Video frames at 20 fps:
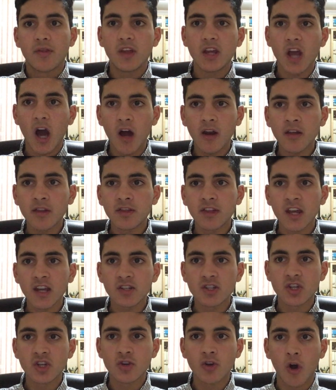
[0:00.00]
The other thing
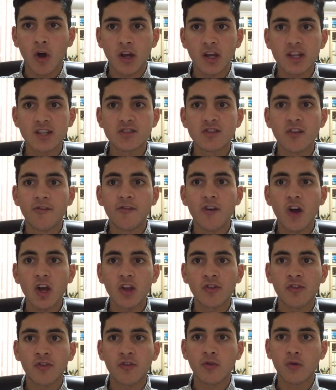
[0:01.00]
to note is the
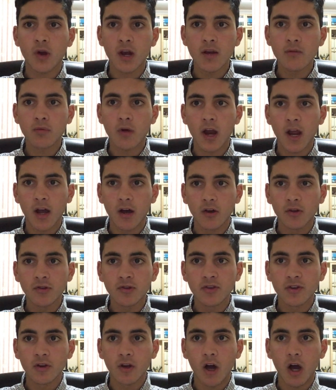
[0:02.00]
first 3
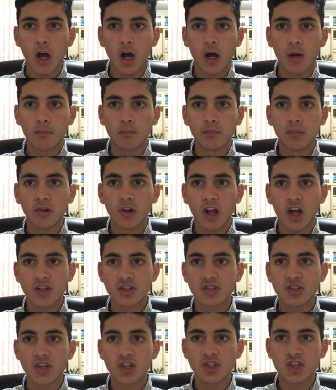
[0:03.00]
rounds,
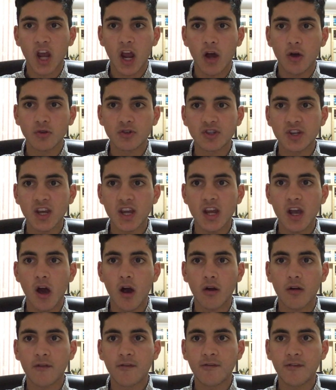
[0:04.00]
plus the JLT,
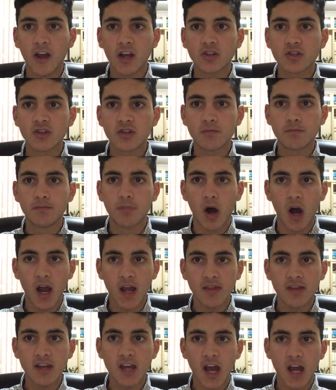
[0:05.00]
are affected
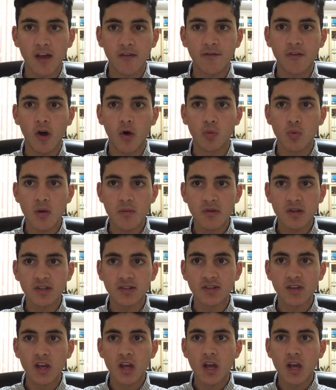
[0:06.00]
by the AFL Women's.